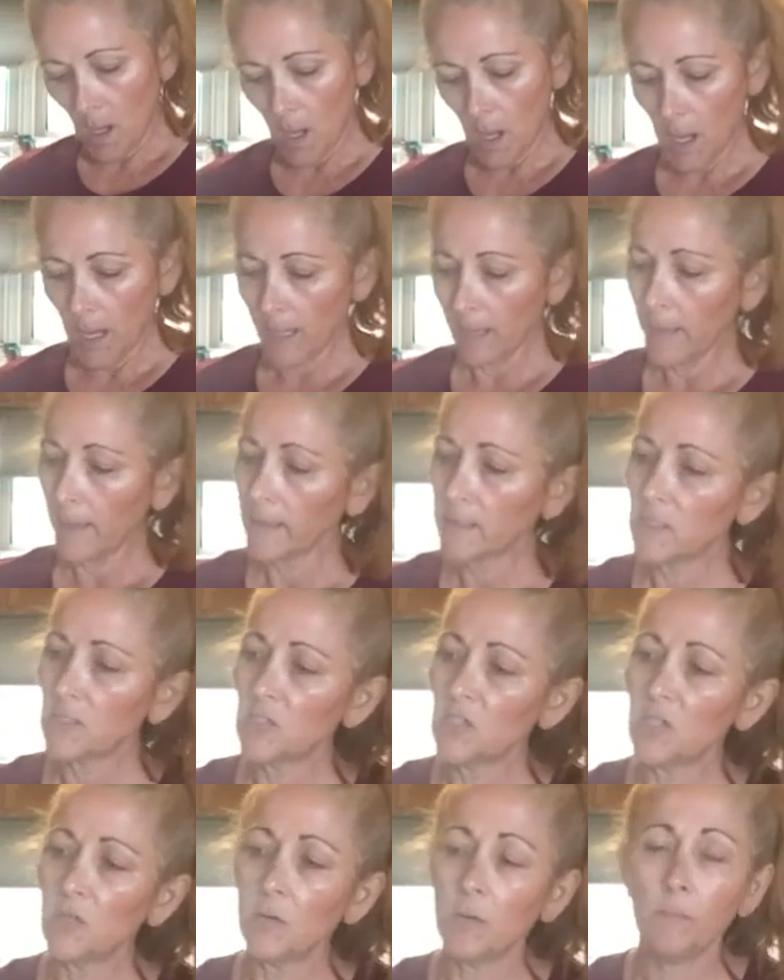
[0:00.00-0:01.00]
I like to
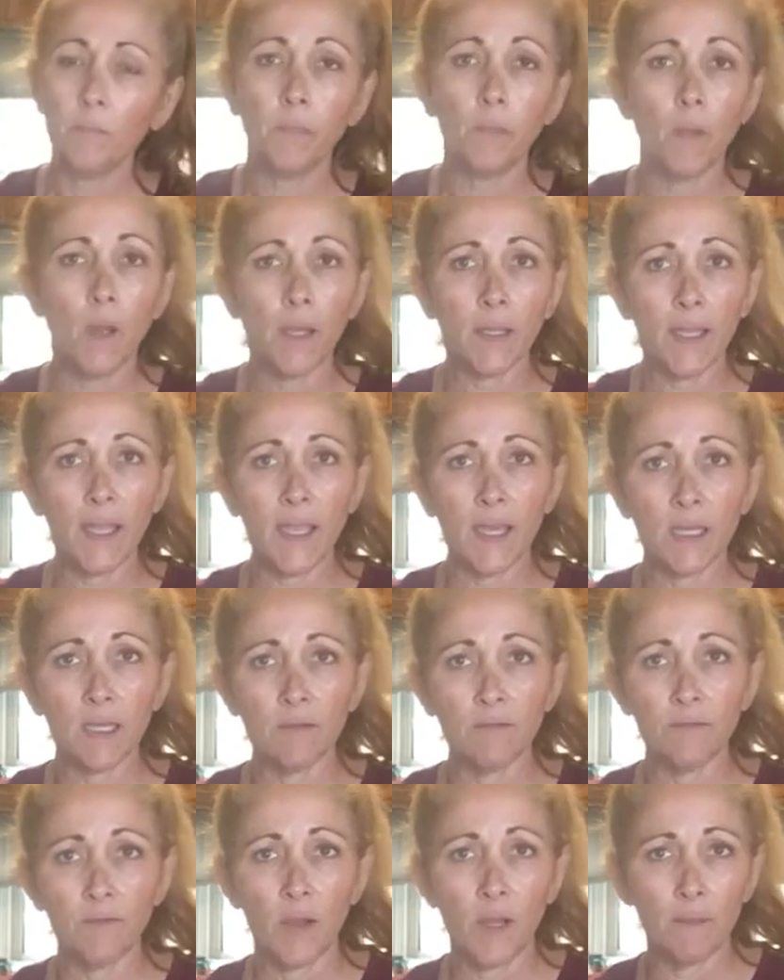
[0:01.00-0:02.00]
do a can
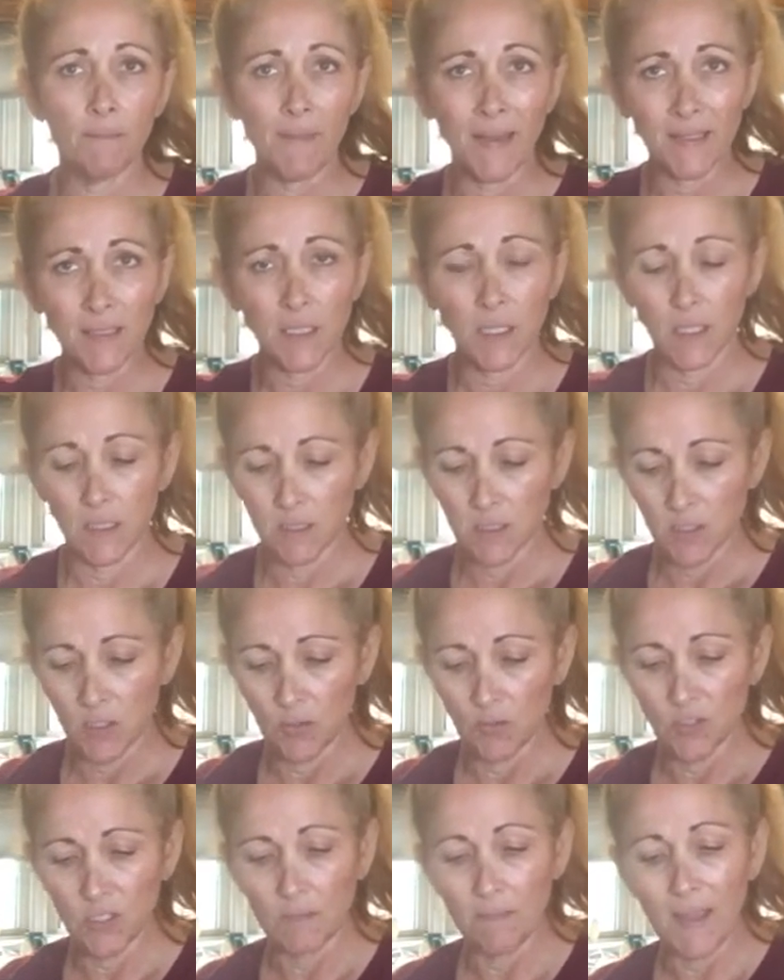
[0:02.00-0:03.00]
of Mexican stewed
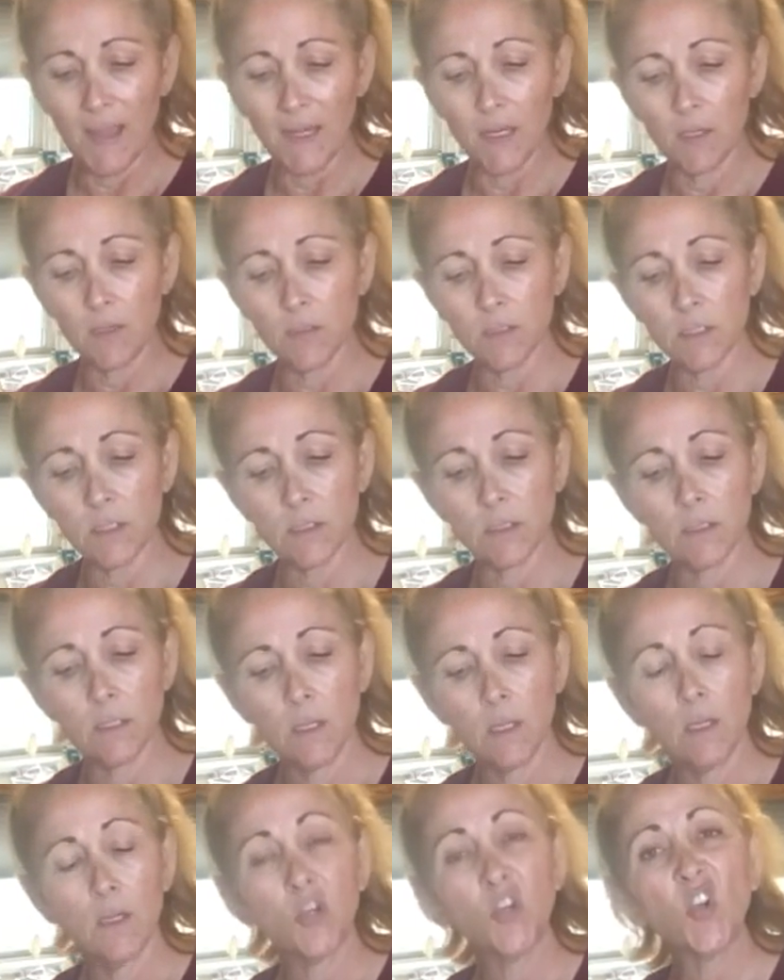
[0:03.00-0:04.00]
tomatoes,
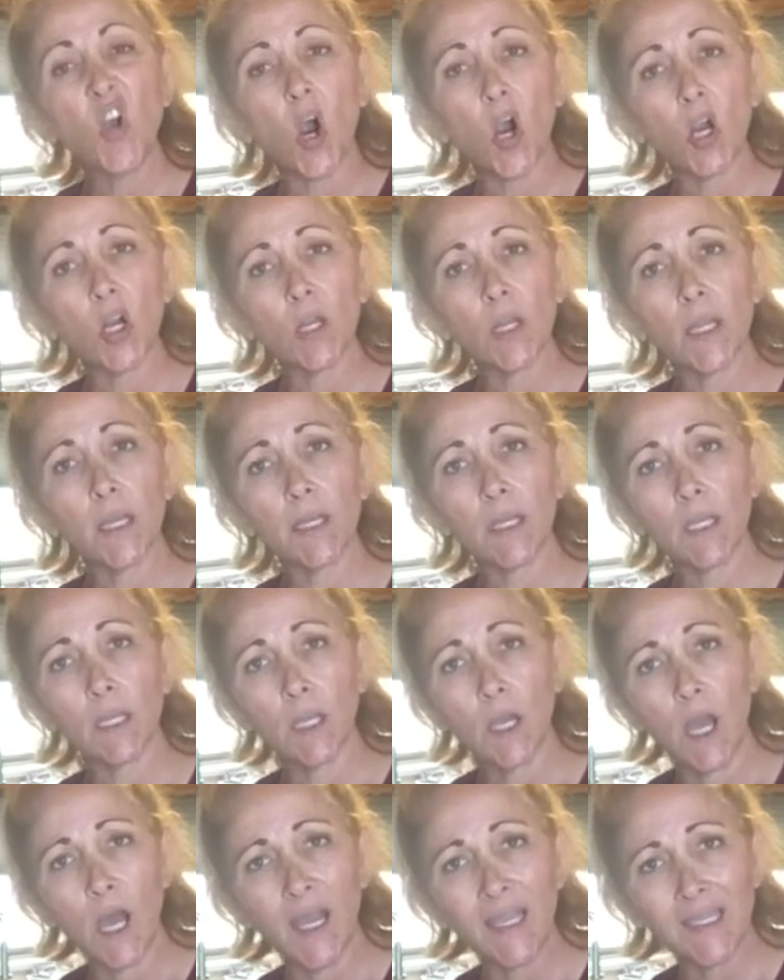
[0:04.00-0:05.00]
garlic,
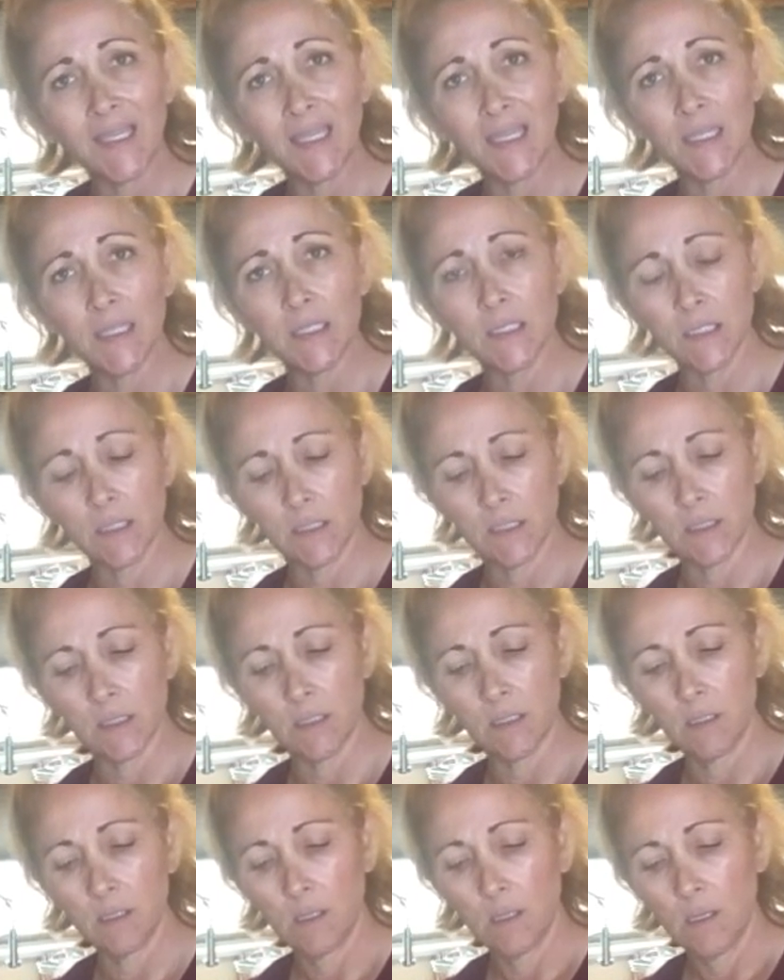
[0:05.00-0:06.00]
onions,
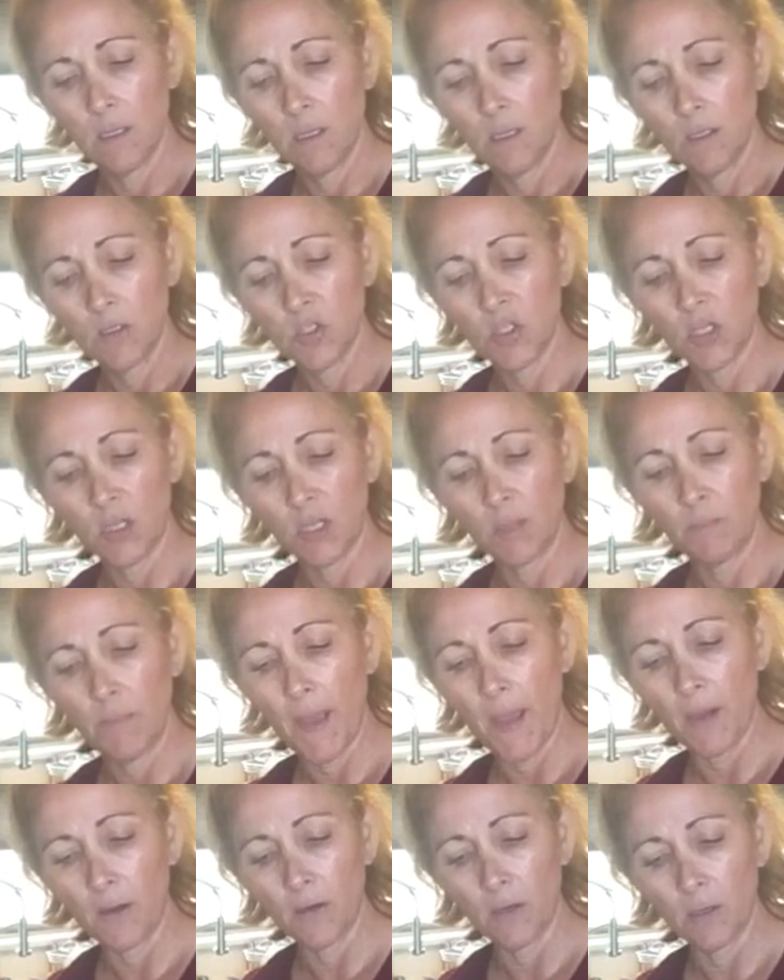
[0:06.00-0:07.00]
chili
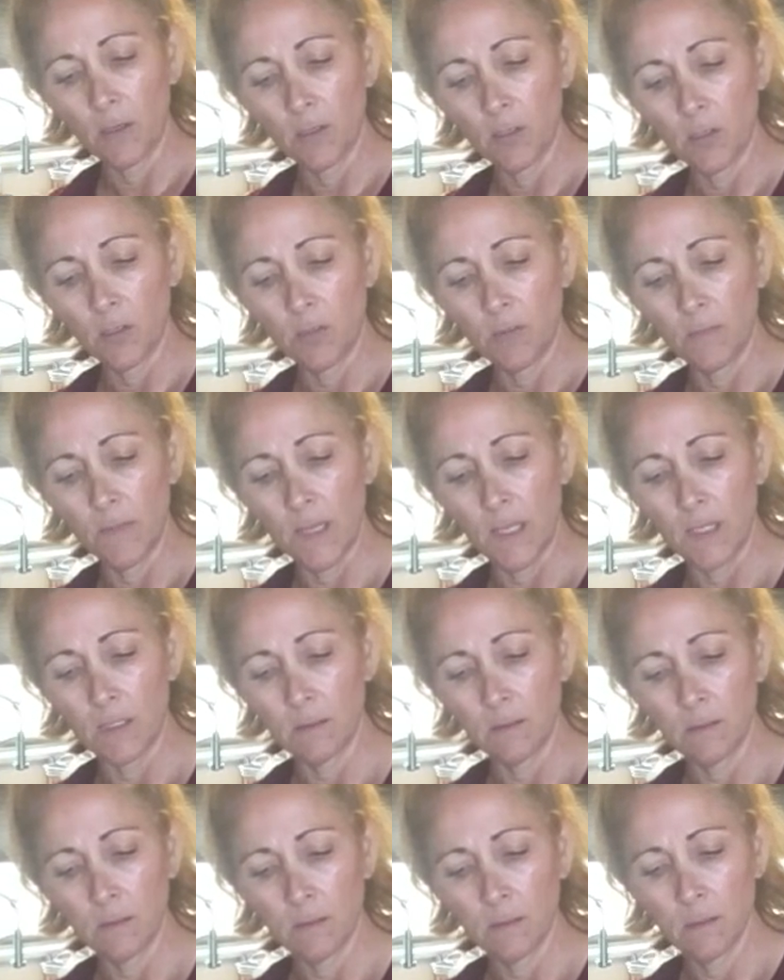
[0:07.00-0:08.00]
powder,
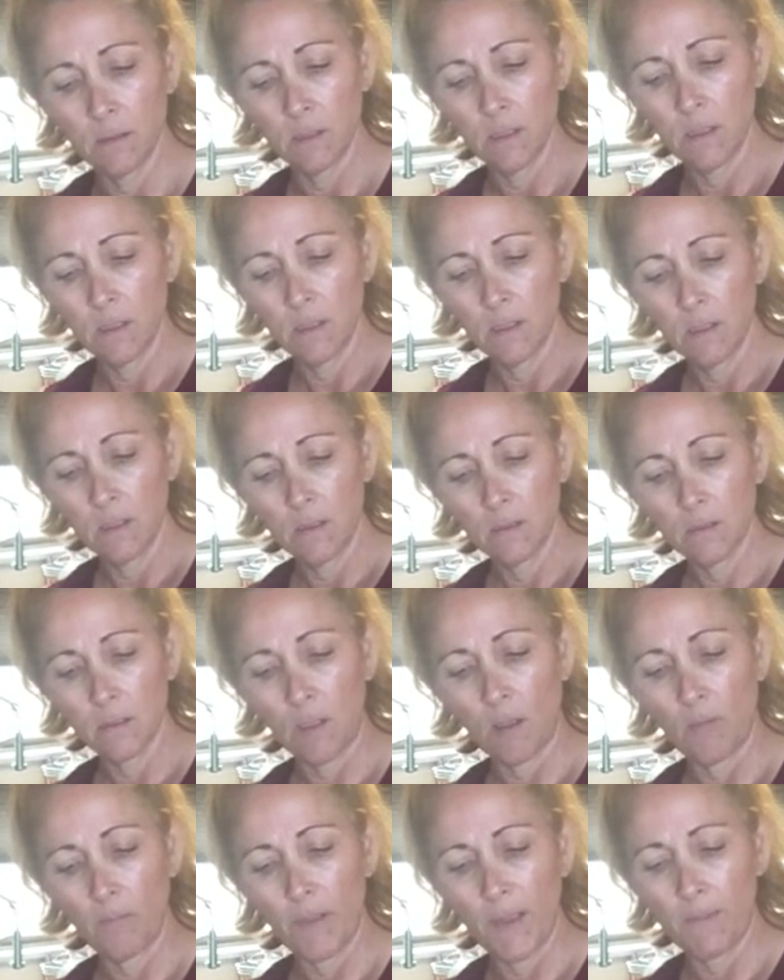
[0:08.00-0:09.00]
cumin,
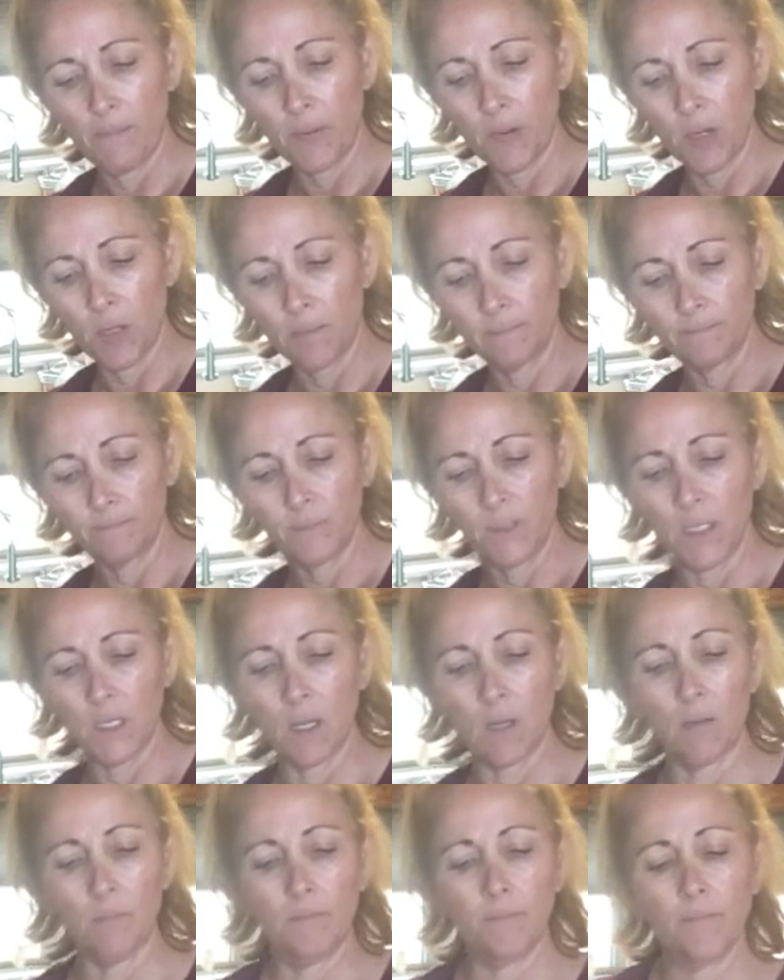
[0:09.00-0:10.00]
salt, pepper,
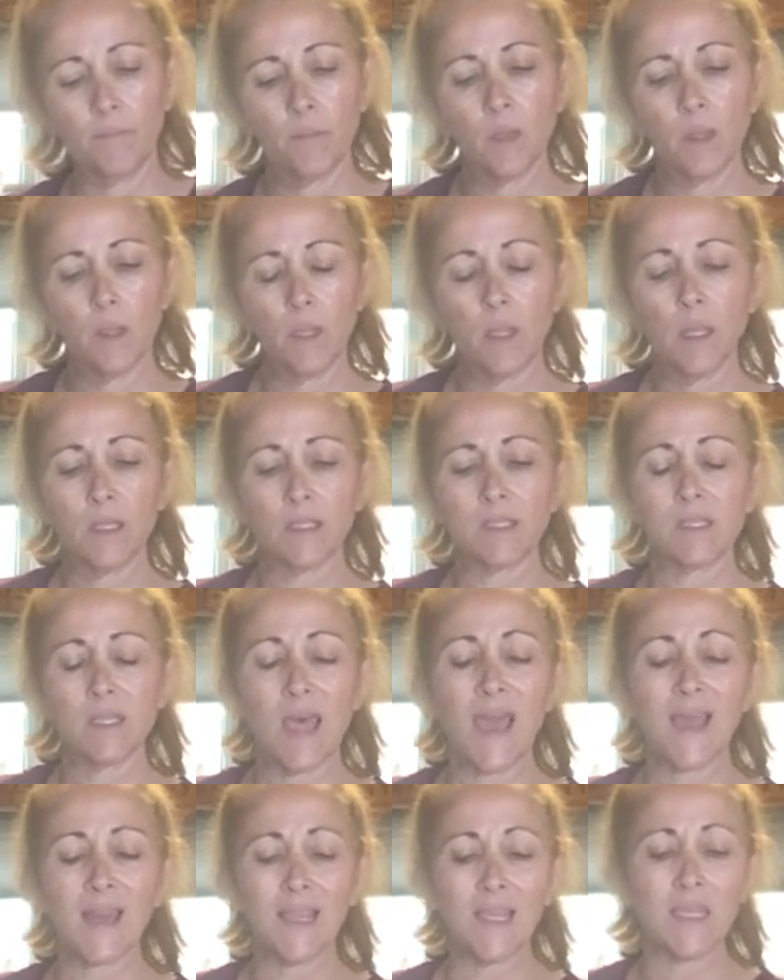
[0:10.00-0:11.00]
it's
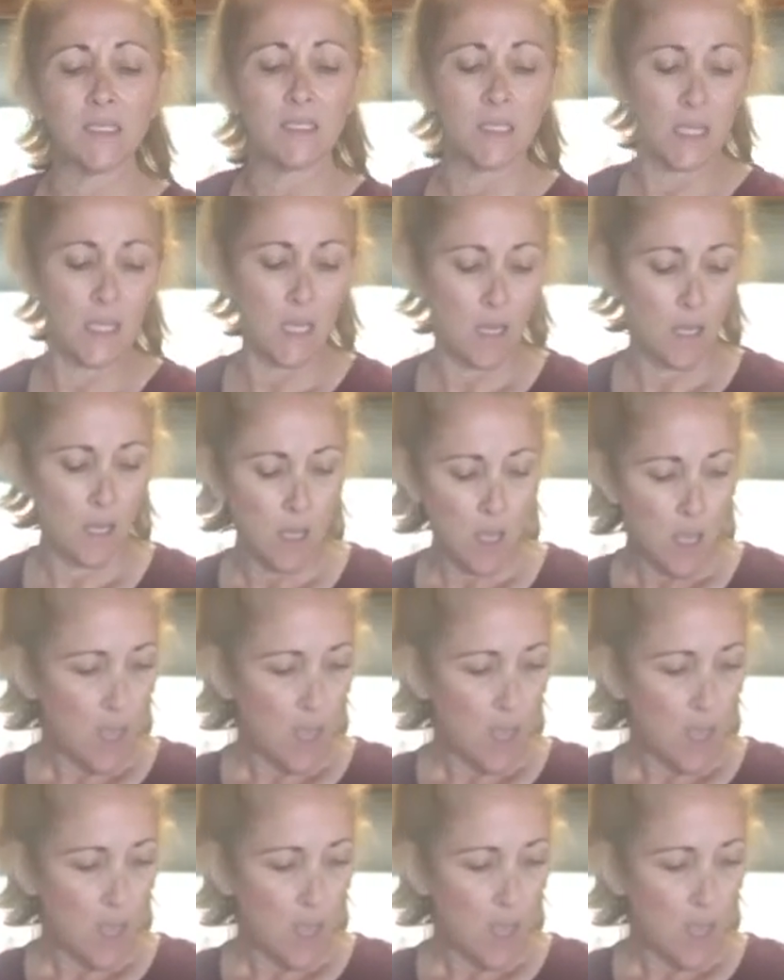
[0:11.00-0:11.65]
that easy.